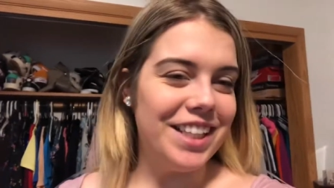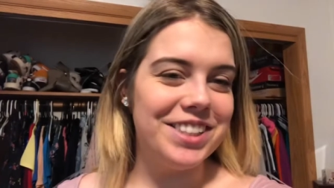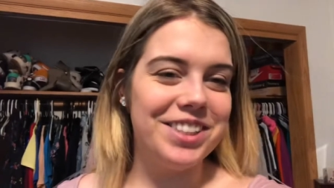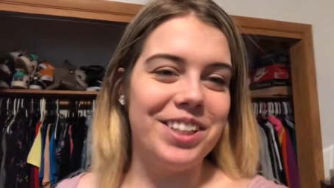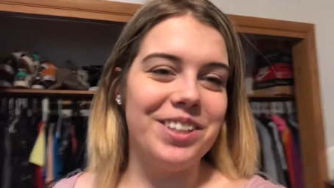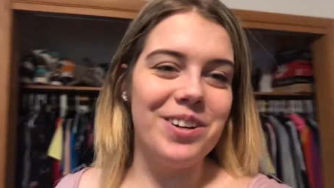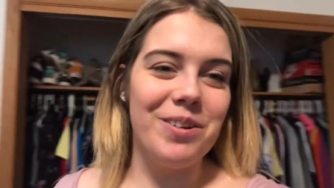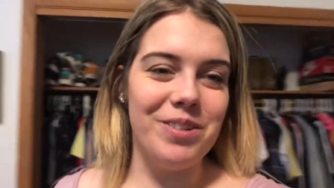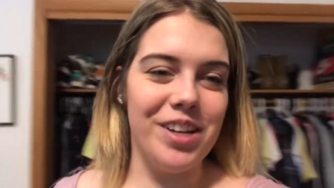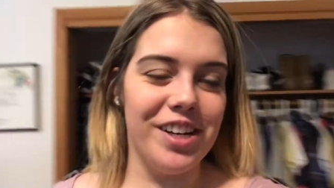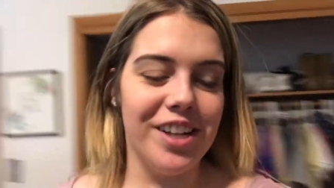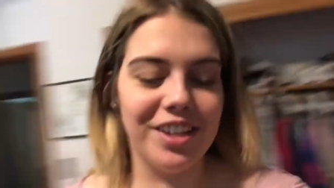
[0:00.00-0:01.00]
He's like, you don't
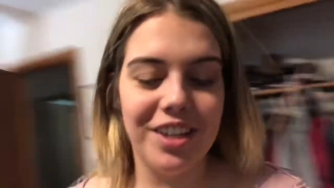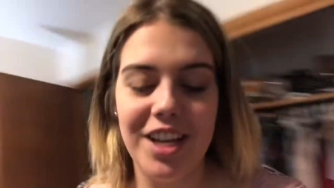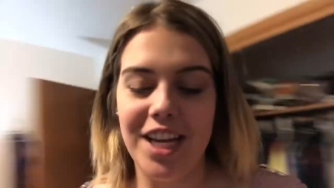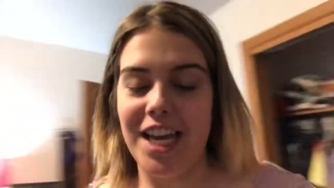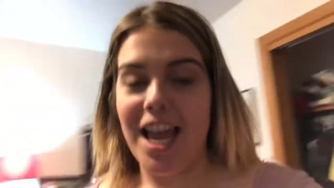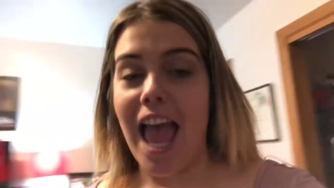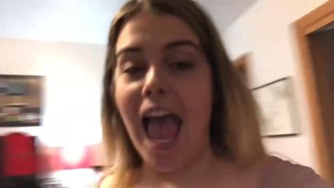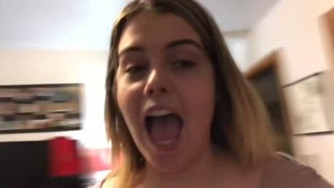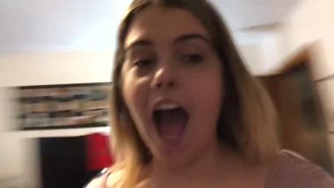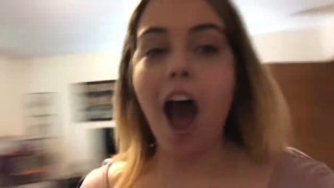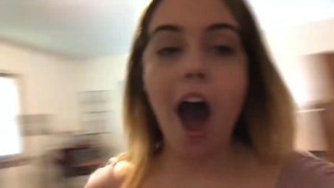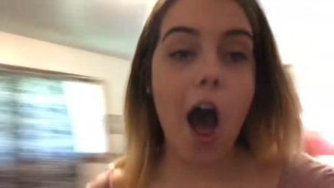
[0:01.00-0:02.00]
need it
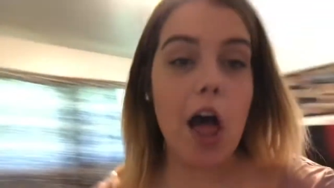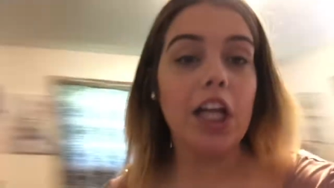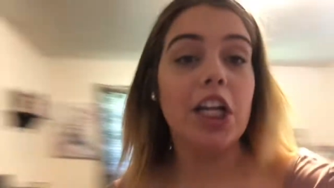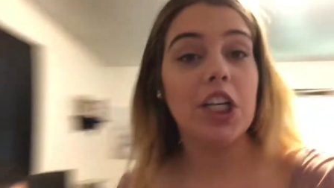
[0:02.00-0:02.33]
all